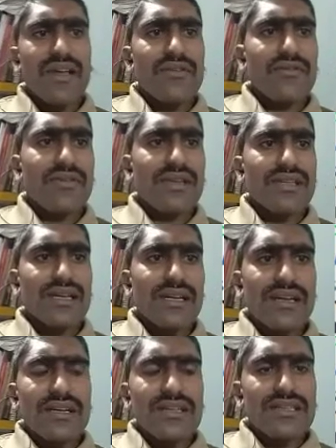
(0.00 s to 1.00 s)
whether
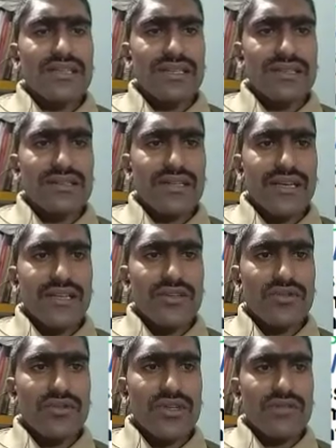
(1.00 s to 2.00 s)
she is ready
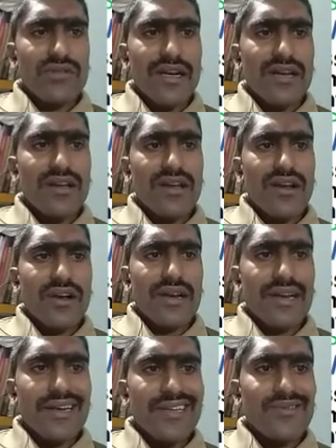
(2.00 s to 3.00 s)
to divide or
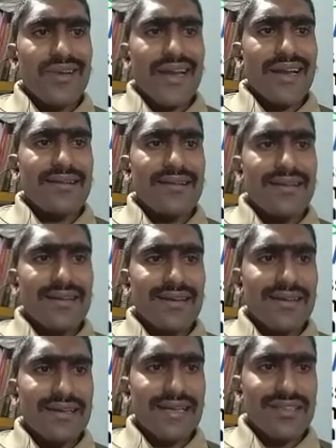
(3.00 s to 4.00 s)
ready to enter
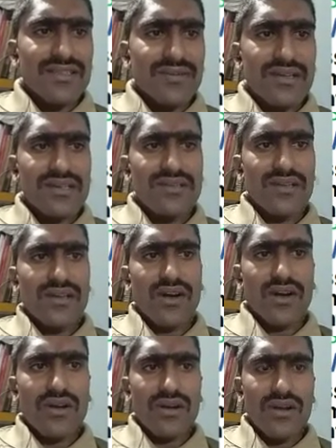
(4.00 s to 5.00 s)
in next phase
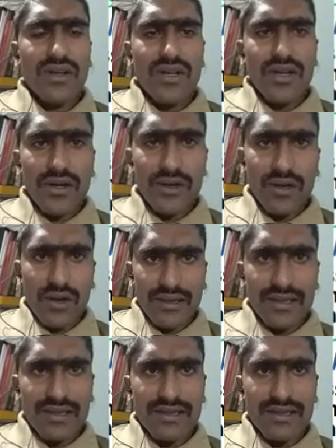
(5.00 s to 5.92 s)
or not.